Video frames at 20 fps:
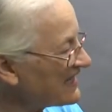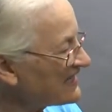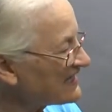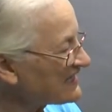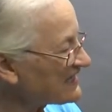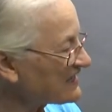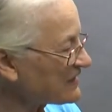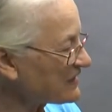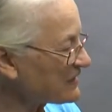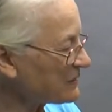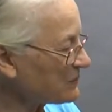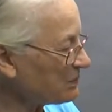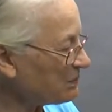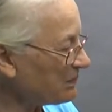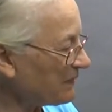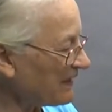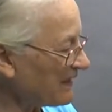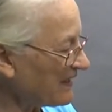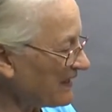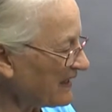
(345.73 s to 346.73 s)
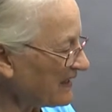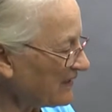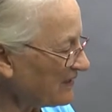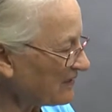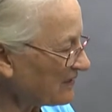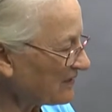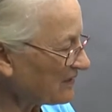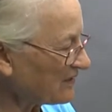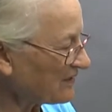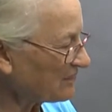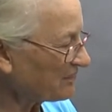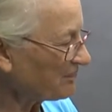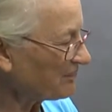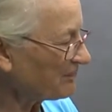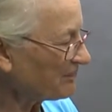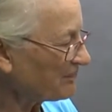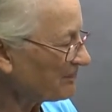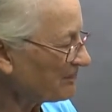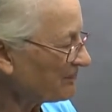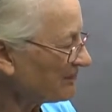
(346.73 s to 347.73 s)
Spider.
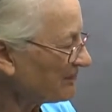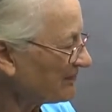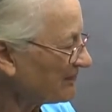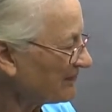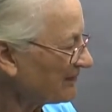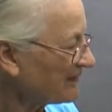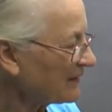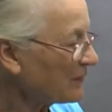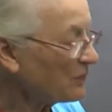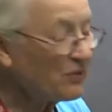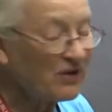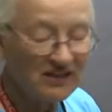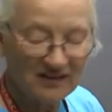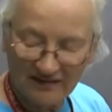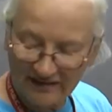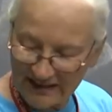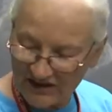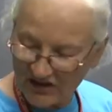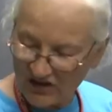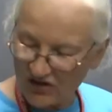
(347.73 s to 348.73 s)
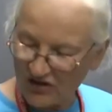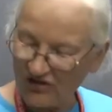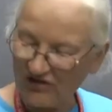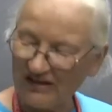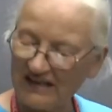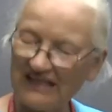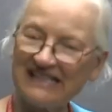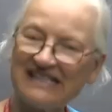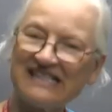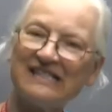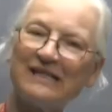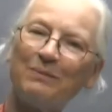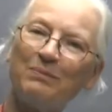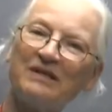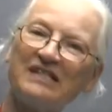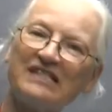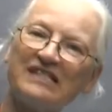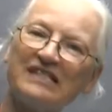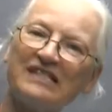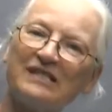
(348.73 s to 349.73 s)
Well, let's do the Itsy
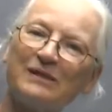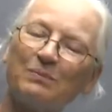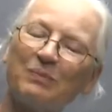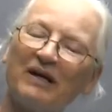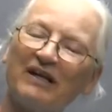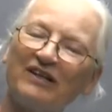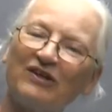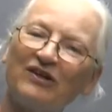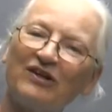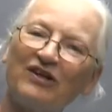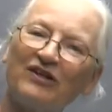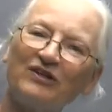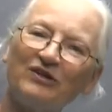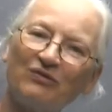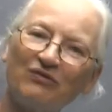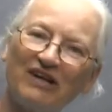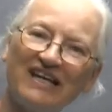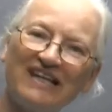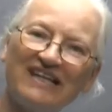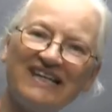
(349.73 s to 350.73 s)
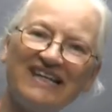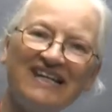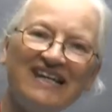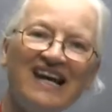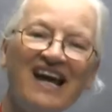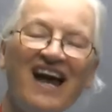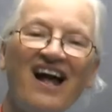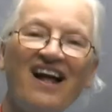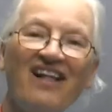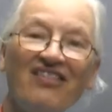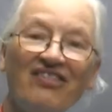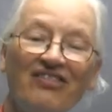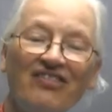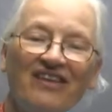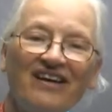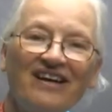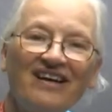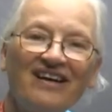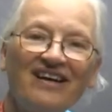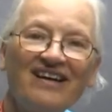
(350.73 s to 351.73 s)
Bitsy Spider. Are you ready?
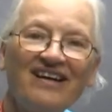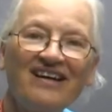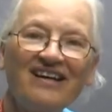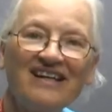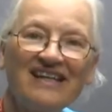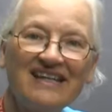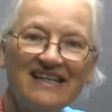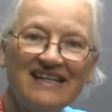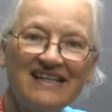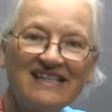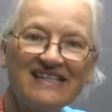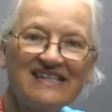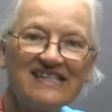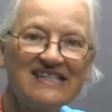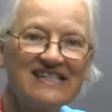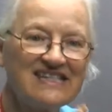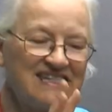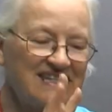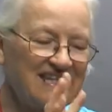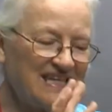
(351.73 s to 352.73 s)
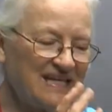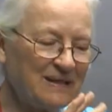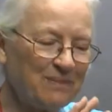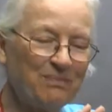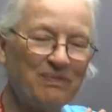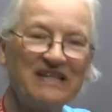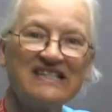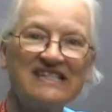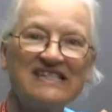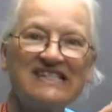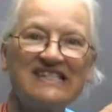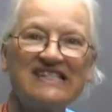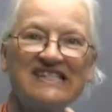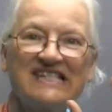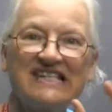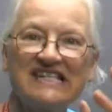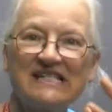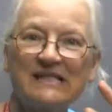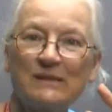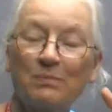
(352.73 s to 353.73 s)
The itsy
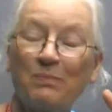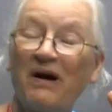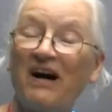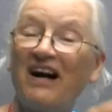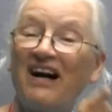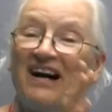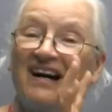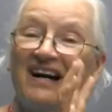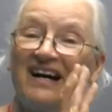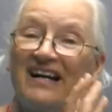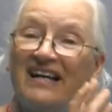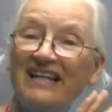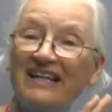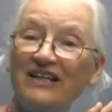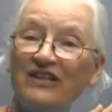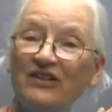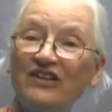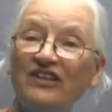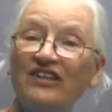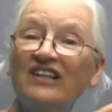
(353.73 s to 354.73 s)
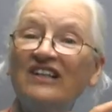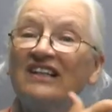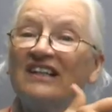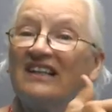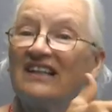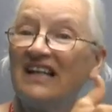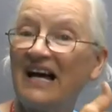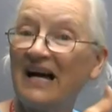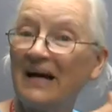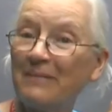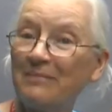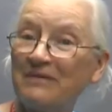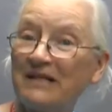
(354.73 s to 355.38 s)
bitsy spider climbed